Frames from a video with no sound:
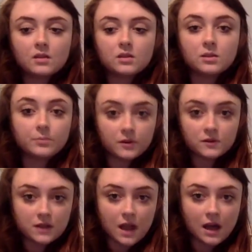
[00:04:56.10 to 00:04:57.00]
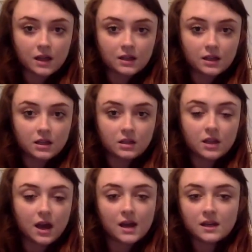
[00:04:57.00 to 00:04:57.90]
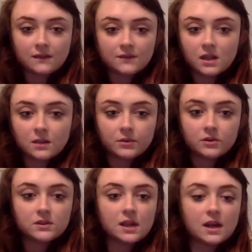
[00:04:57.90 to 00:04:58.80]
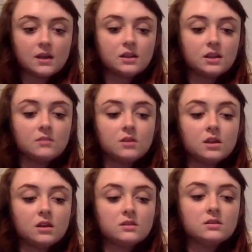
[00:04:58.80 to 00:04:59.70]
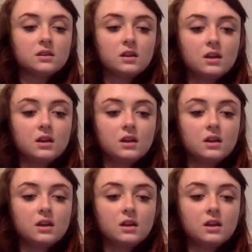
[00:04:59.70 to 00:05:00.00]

the personality, the INFJ personality, because